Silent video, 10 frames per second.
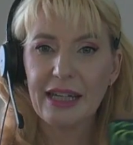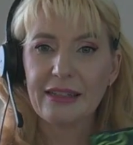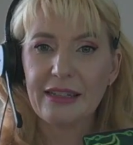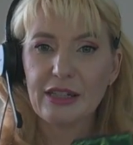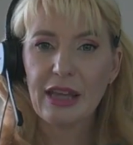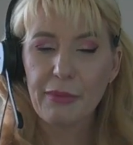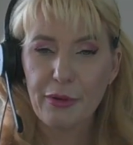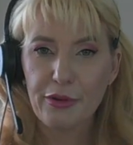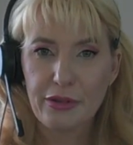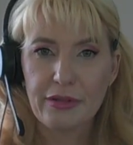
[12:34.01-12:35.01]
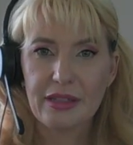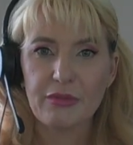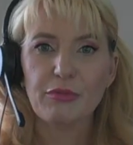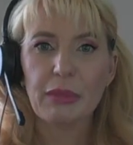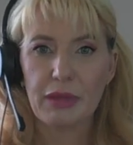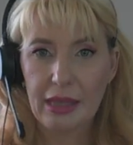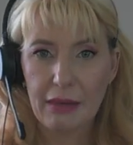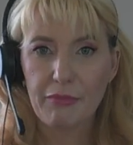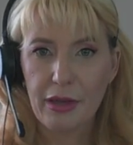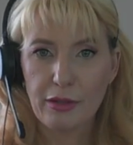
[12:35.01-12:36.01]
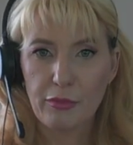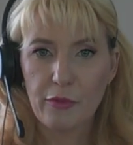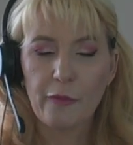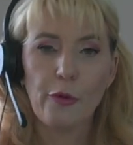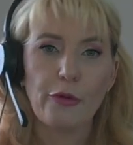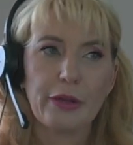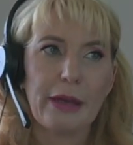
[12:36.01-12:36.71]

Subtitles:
and then that person needs to will then be able to move forward